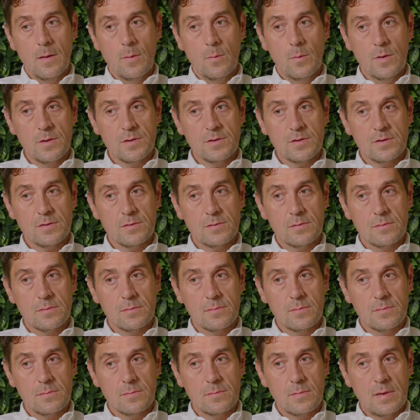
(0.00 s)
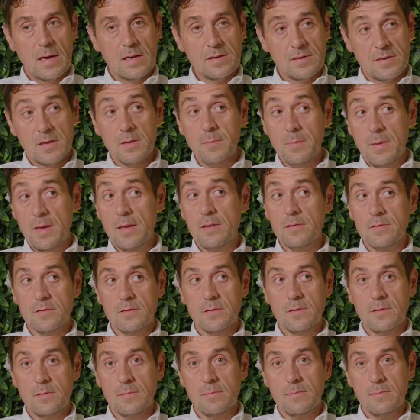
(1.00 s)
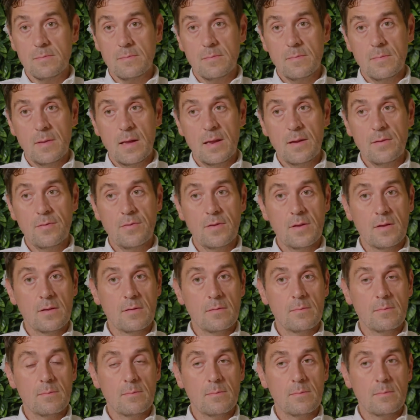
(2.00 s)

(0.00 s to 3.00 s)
which actually means that anything